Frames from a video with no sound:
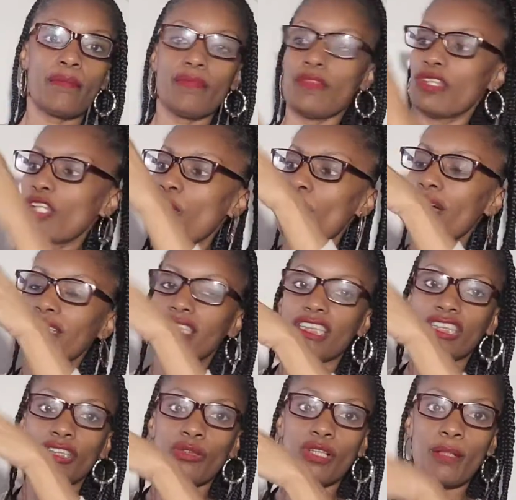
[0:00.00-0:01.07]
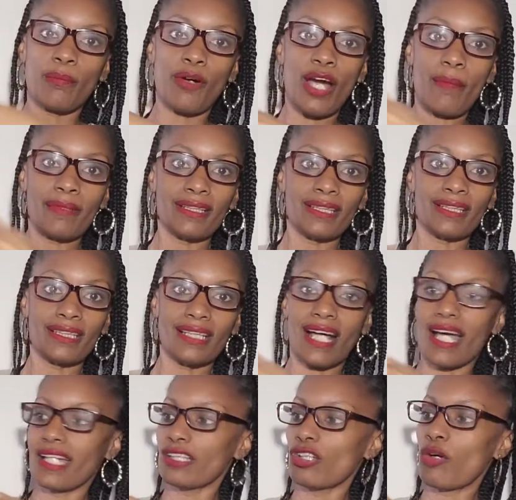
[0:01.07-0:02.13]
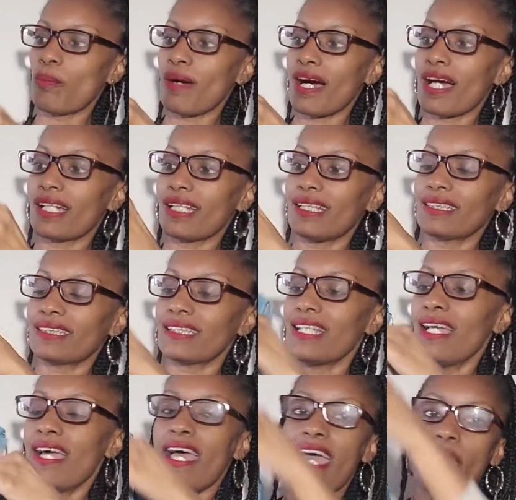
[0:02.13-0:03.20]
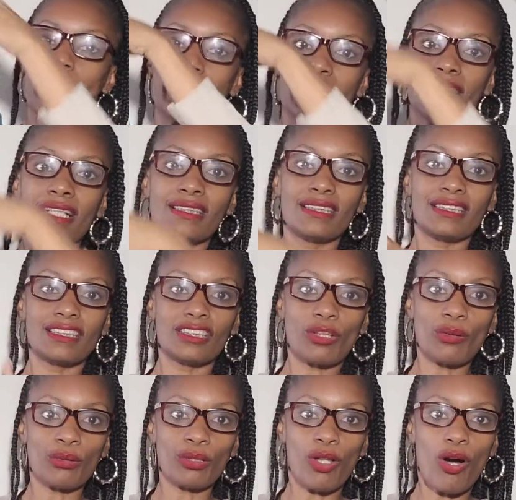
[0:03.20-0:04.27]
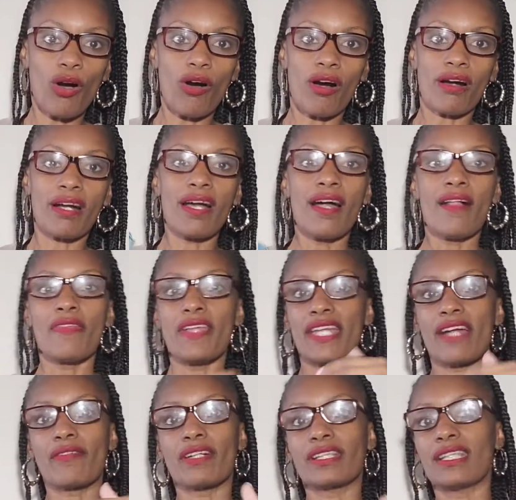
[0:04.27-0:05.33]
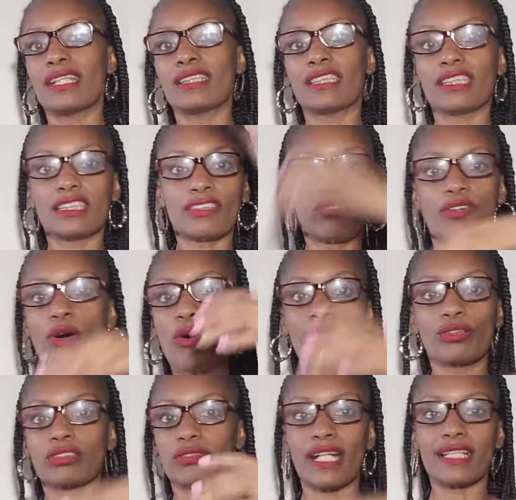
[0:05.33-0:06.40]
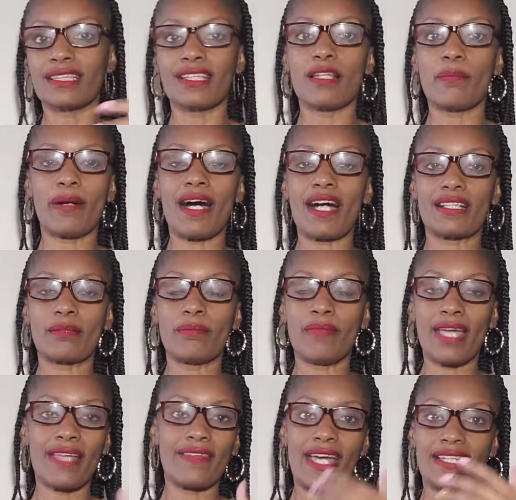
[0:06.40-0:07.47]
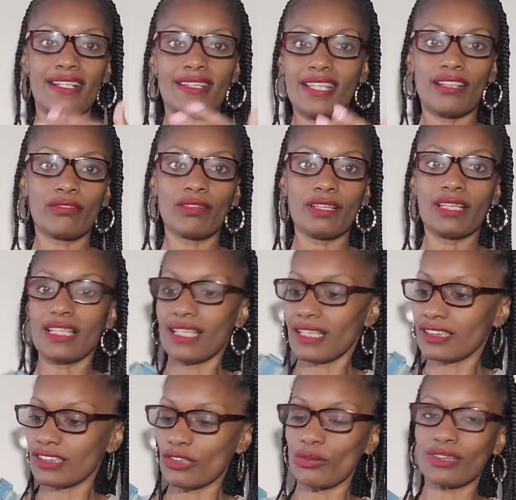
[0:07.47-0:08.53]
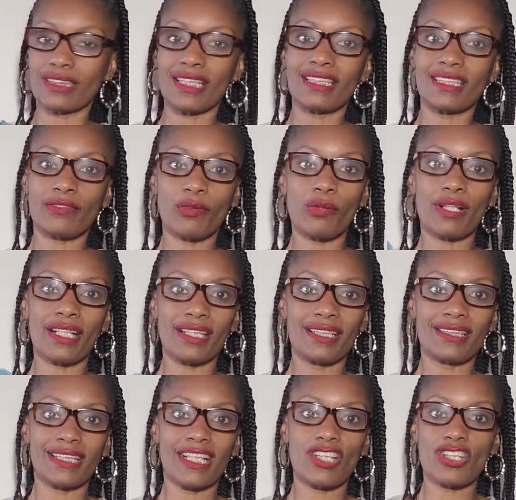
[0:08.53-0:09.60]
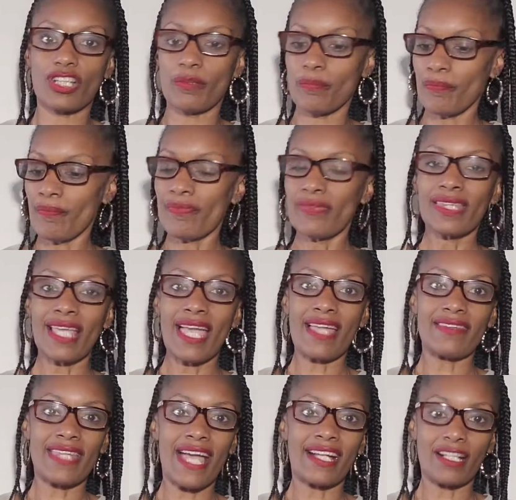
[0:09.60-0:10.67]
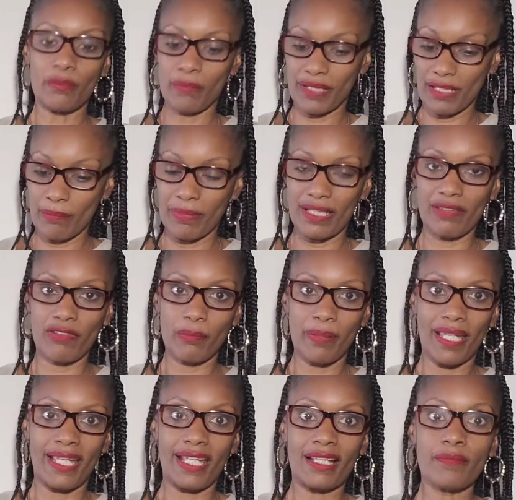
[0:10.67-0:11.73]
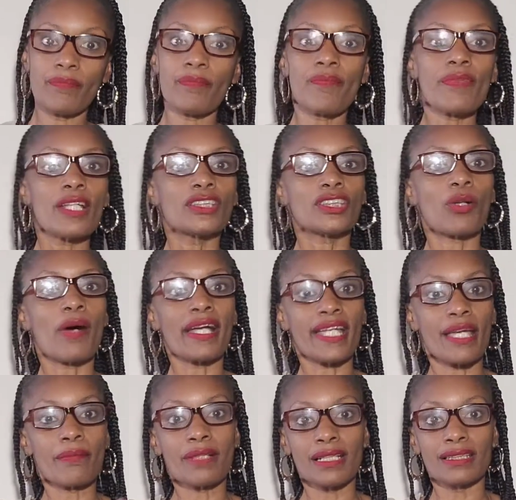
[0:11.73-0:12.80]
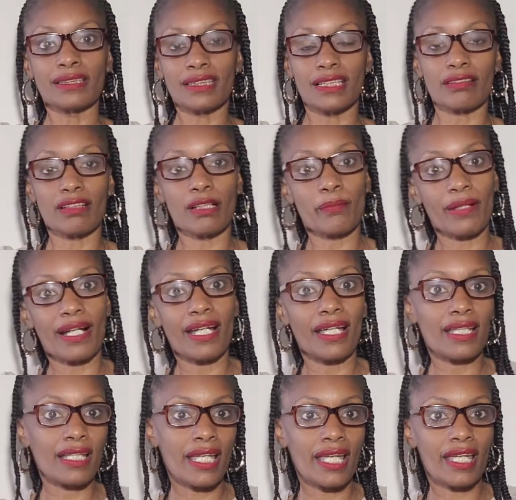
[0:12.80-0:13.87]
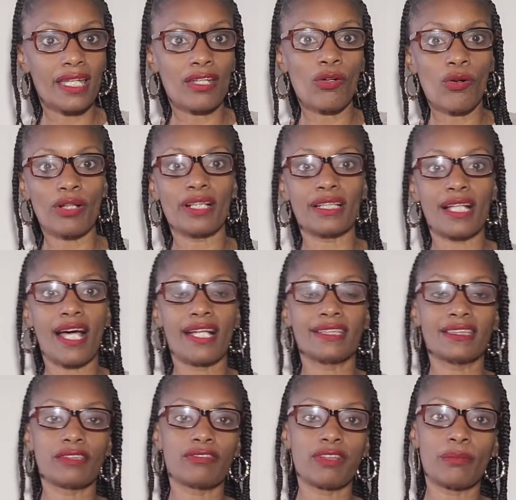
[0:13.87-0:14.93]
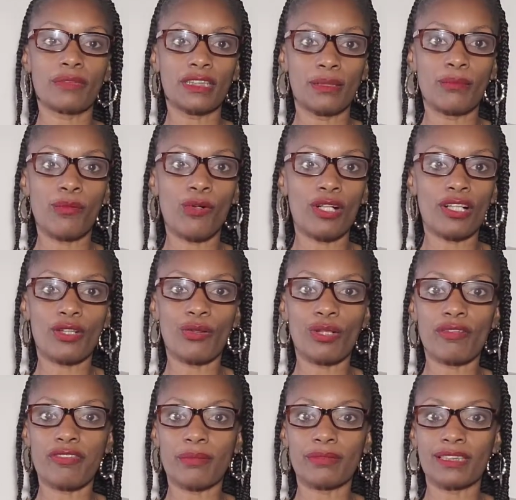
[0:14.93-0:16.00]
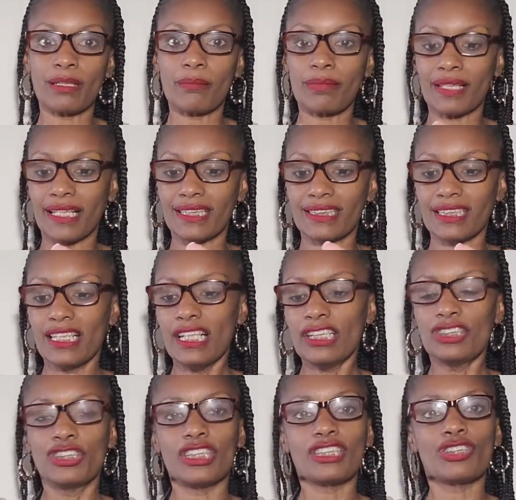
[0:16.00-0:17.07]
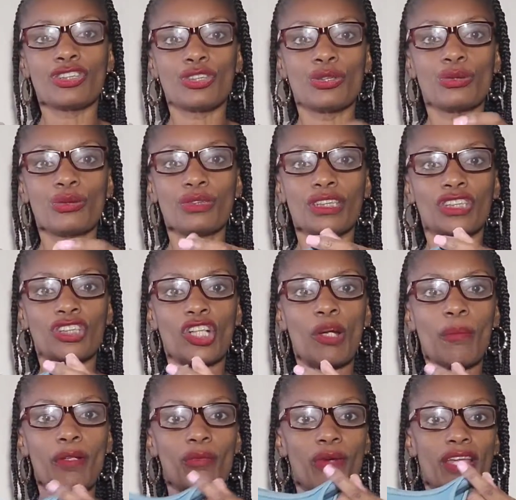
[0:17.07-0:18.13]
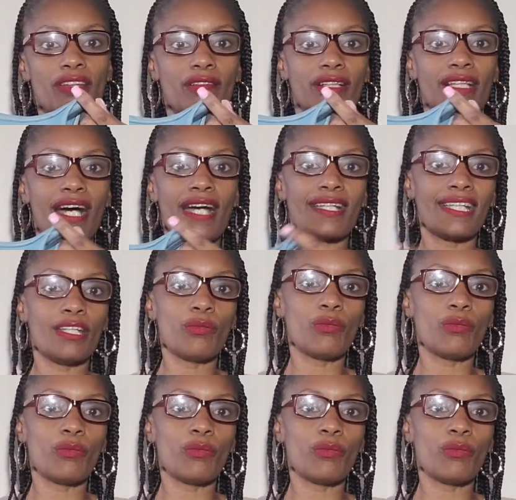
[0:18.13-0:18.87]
no additional compartments inside, no pockets, and because it's so long, that everything just falls right to the bottom, and that there really is no sense of organization, and that could be a bit of a pain. So I am considering buying a organizer from Samorga or from someplace just to determine whether or not it